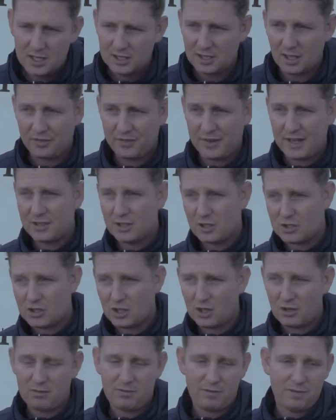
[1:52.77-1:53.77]
Defenders
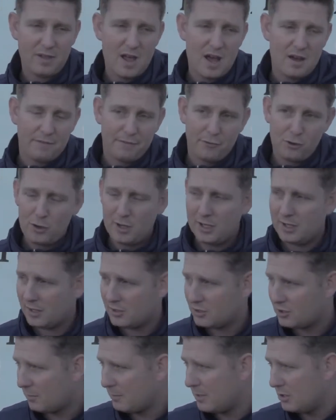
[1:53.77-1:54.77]
are flat-footed
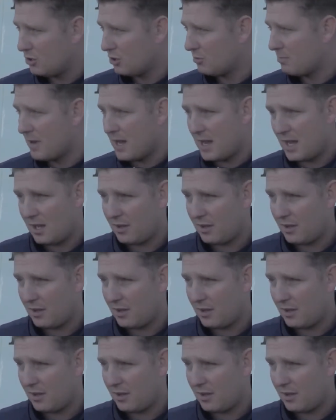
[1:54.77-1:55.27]
and somebody just met it.